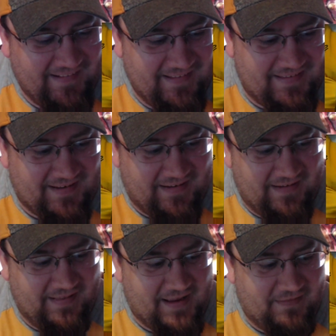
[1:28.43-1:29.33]

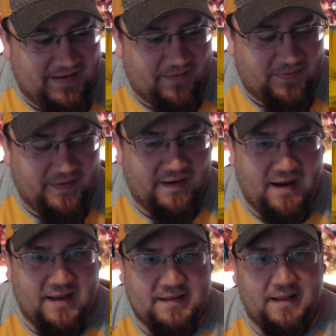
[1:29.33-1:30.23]
So that would definitely
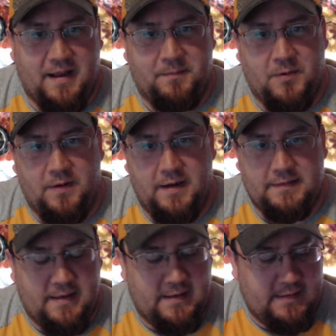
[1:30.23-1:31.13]
cause a lot more
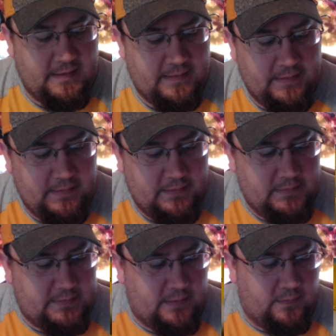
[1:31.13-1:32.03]
anxiety.
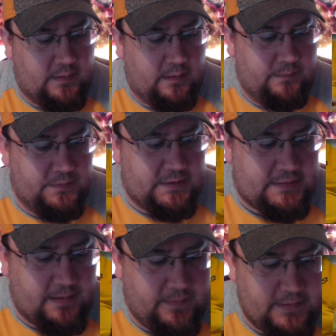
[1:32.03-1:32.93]
So just
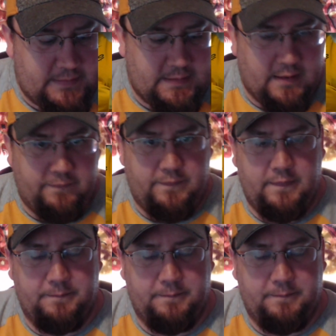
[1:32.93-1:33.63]
some of the stuff